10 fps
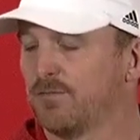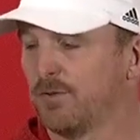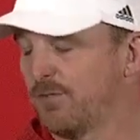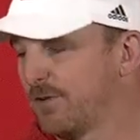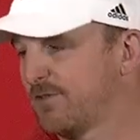
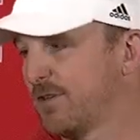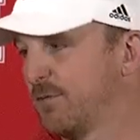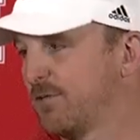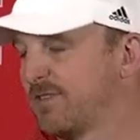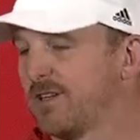the first thing
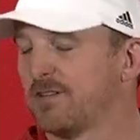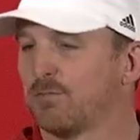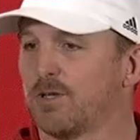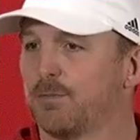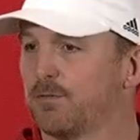you want to see is
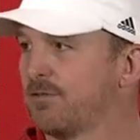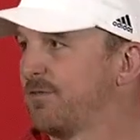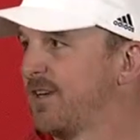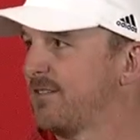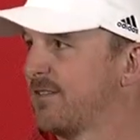Willie put his
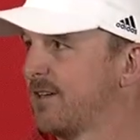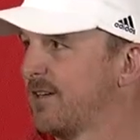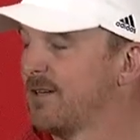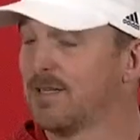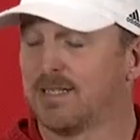face in
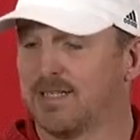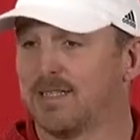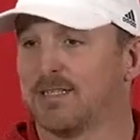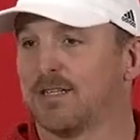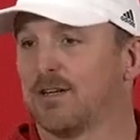there,
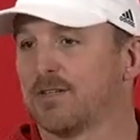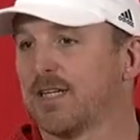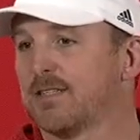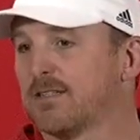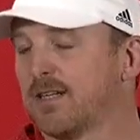and he did all
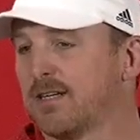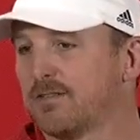day today.